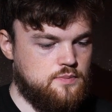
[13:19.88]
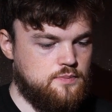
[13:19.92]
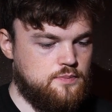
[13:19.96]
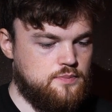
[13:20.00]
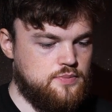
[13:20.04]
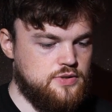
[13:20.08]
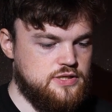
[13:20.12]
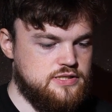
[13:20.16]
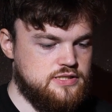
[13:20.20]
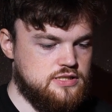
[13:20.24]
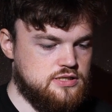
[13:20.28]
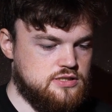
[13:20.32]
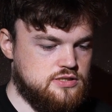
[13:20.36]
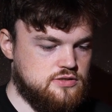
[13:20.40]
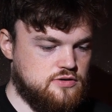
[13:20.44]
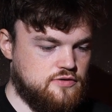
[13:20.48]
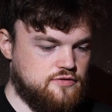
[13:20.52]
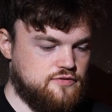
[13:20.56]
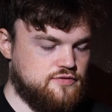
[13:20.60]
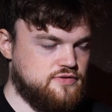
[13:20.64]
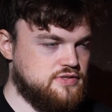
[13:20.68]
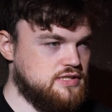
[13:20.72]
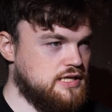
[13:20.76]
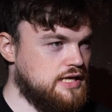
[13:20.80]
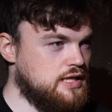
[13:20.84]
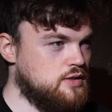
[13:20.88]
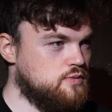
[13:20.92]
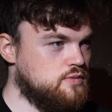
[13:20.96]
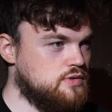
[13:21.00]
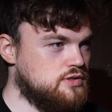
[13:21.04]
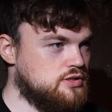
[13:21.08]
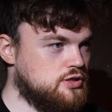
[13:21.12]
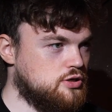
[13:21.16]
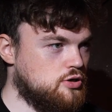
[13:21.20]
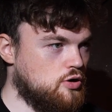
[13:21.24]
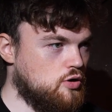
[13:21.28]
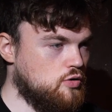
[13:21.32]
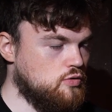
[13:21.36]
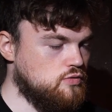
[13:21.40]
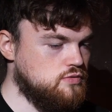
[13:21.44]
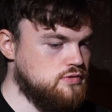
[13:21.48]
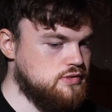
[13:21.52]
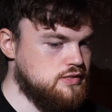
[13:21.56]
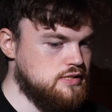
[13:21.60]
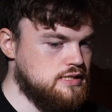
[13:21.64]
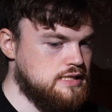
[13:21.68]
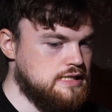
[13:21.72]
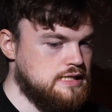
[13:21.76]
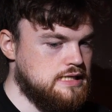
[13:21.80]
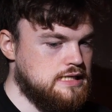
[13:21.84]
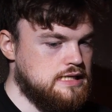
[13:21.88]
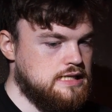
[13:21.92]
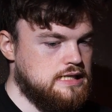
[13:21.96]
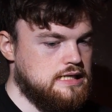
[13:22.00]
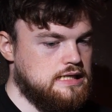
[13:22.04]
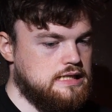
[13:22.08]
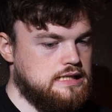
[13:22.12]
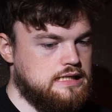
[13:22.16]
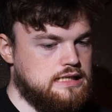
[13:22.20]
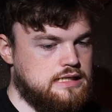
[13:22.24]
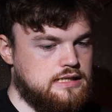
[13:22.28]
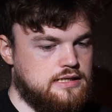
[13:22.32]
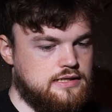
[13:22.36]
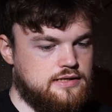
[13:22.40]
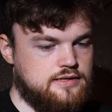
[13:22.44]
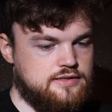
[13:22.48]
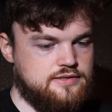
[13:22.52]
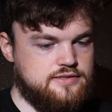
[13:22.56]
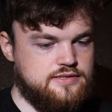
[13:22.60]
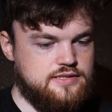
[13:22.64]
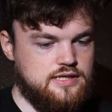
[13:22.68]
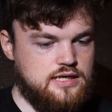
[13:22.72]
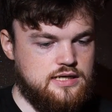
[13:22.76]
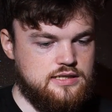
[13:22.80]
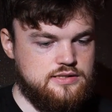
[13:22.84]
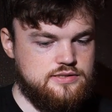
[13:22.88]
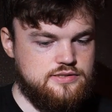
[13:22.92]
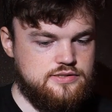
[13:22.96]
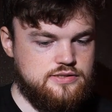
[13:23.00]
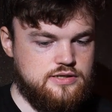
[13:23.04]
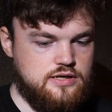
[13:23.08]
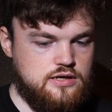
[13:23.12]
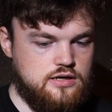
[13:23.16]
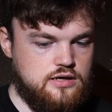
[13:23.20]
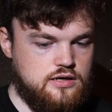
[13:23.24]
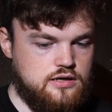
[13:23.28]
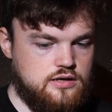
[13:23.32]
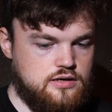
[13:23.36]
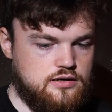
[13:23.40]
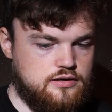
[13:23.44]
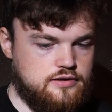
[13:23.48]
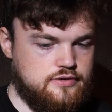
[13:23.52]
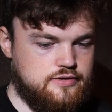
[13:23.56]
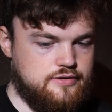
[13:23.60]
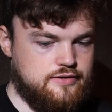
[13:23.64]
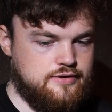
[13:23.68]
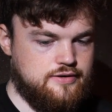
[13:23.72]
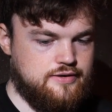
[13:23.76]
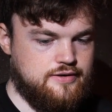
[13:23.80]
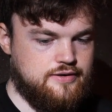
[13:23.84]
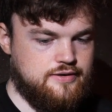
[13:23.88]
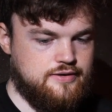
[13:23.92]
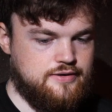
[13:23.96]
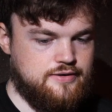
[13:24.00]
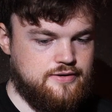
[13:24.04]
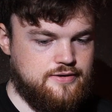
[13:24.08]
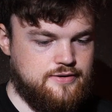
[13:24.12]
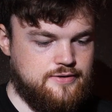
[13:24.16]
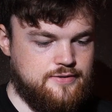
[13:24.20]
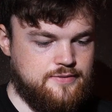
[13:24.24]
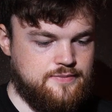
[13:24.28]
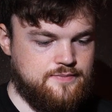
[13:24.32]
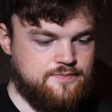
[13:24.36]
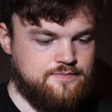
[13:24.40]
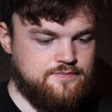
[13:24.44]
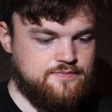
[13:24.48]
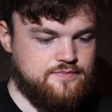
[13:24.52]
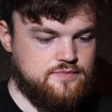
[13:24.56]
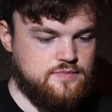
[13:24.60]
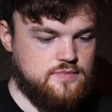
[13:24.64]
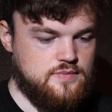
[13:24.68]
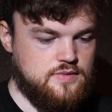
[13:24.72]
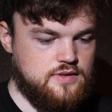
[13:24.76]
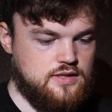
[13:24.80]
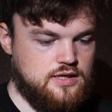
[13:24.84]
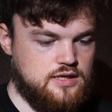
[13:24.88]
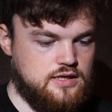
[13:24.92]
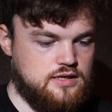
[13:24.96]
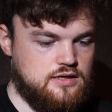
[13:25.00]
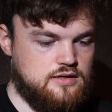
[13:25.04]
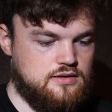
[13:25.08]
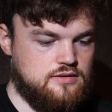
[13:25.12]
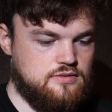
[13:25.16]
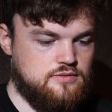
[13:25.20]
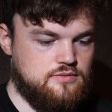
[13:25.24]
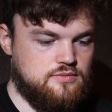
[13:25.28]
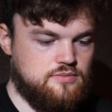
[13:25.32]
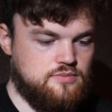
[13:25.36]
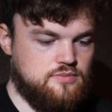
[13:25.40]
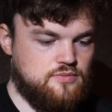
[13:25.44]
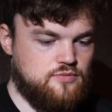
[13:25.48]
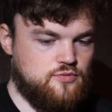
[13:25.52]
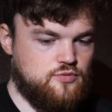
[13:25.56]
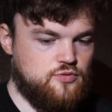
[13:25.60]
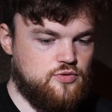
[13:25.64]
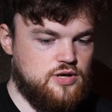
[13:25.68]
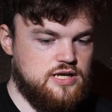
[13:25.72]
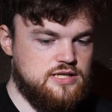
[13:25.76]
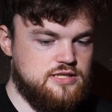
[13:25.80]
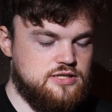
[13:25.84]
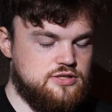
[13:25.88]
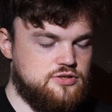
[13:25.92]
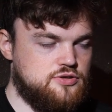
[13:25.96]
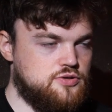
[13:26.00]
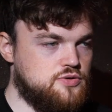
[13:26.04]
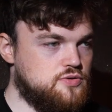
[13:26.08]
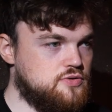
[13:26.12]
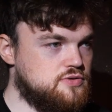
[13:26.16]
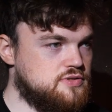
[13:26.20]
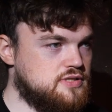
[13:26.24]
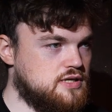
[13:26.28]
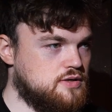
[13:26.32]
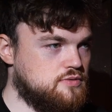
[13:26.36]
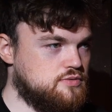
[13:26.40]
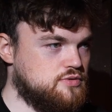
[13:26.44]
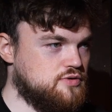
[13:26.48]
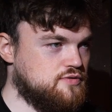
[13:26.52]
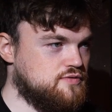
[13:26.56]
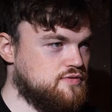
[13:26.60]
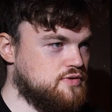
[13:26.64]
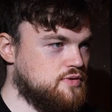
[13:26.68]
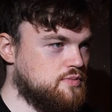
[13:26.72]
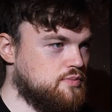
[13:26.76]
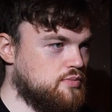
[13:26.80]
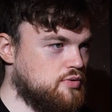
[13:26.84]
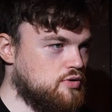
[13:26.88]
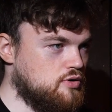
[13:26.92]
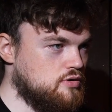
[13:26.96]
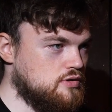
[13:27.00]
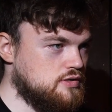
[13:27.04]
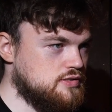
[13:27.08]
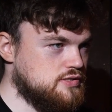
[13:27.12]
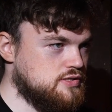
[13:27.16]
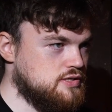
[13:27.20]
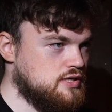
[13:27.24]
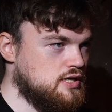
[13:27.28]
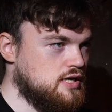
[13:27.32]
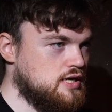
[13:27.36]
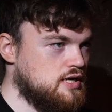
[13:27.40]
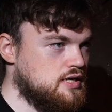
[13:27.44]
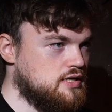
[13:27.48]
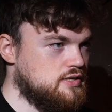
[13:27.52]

pieces of Tailwind code that are like ready to use out of the box.